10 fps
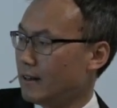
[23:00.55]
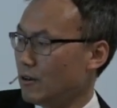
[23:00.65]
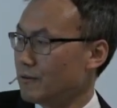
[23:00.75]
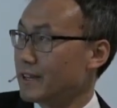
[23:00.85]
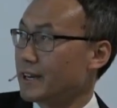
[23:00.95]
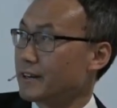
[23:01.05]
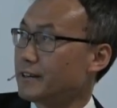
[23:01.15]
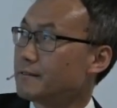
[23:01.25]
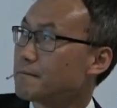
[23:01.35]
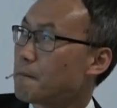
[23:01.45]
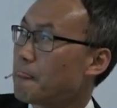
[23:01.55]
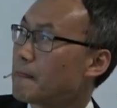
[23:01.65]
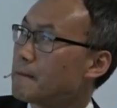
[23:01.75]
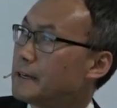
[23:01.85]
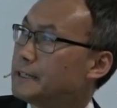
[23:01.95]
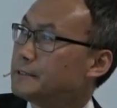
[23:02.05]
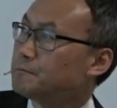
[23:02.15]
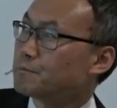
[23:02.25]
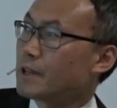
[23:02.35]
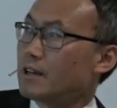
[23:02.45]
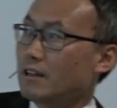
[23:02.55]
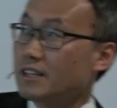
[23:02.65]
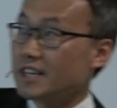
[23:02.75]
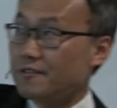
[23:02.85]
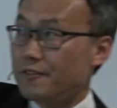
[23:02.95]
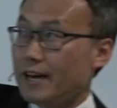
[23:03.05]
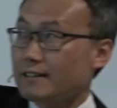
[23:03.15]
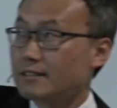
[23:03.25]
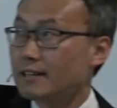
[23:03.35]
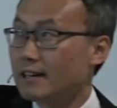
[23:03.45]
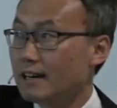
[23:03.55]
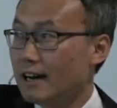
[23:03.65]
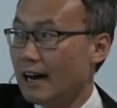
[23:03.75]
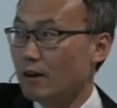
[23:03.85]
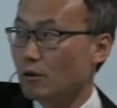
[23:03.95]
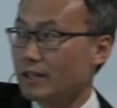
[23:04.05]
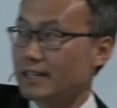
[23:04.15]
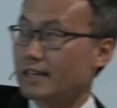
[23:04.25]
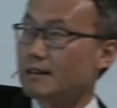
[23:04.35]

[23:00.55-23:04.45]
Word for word: over there. Learning effect, I already